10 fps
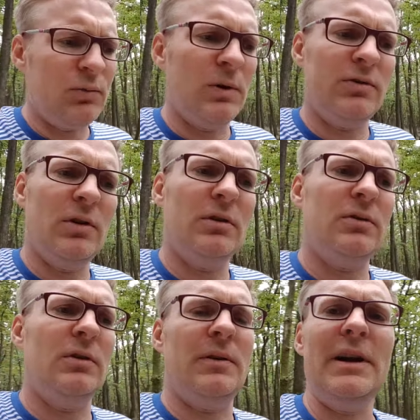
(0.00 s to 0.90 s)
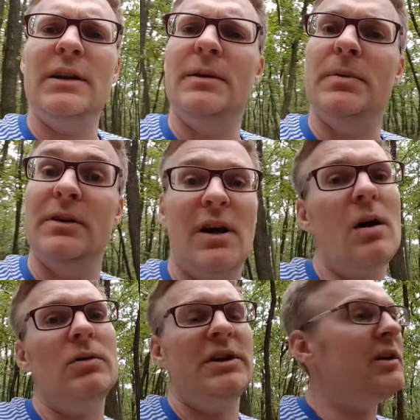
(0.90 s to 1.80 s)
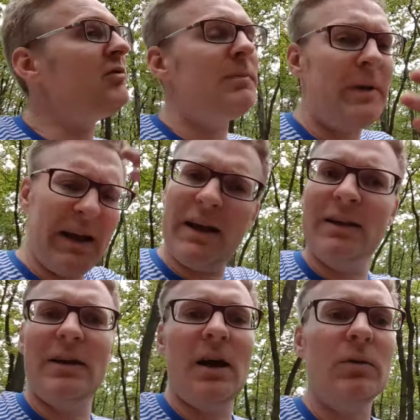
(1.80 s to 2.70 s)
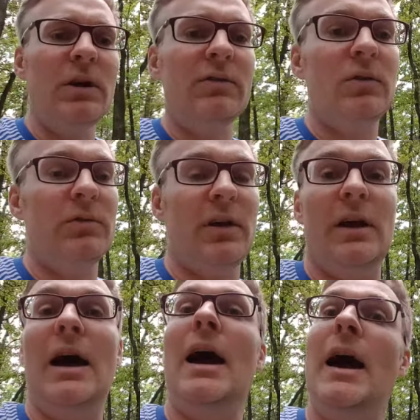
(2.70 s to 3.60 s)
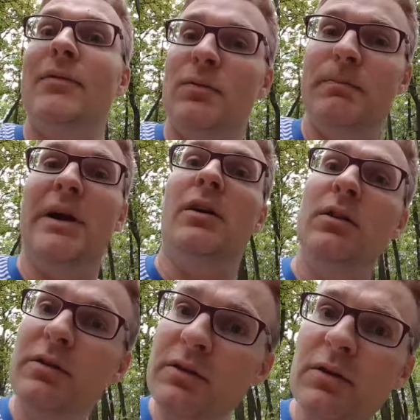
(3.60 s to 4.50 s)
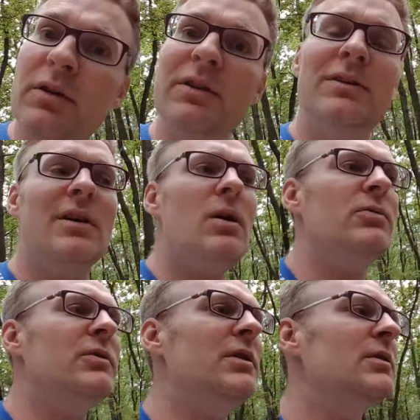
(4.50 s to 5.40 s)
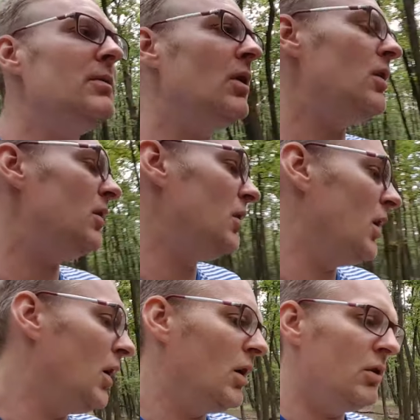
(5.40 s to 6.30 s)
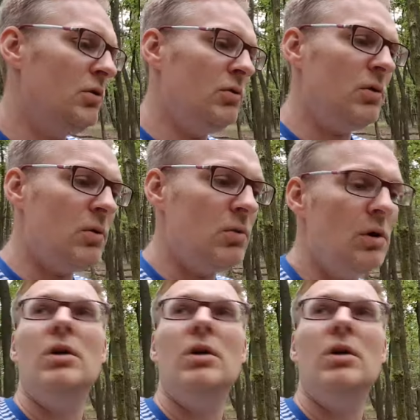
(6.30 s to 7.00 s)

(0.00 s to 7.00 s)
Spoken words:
was a lot already, but now the engine breaking down, so I have to pay another 30,000 euro.